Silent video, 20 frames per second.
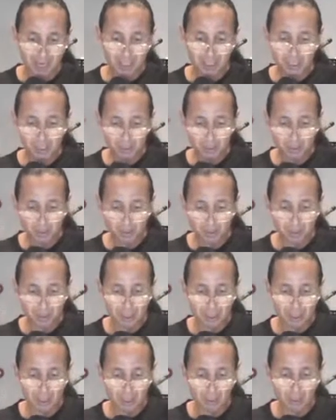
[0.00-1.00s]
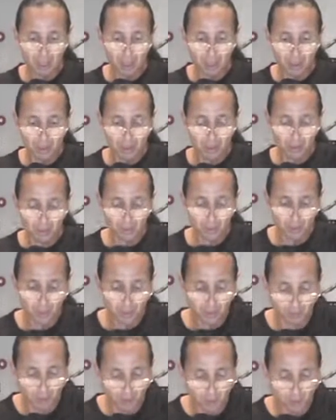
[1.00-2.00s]
And consider that the long
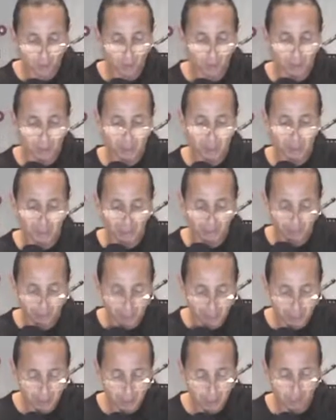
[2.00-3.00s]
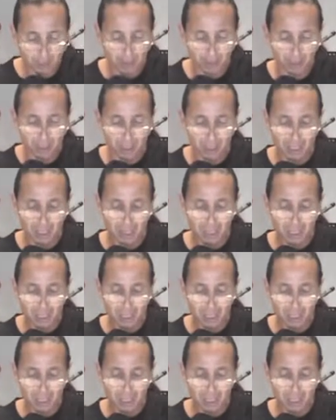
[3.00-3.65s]
suffering of our Lord is salvation,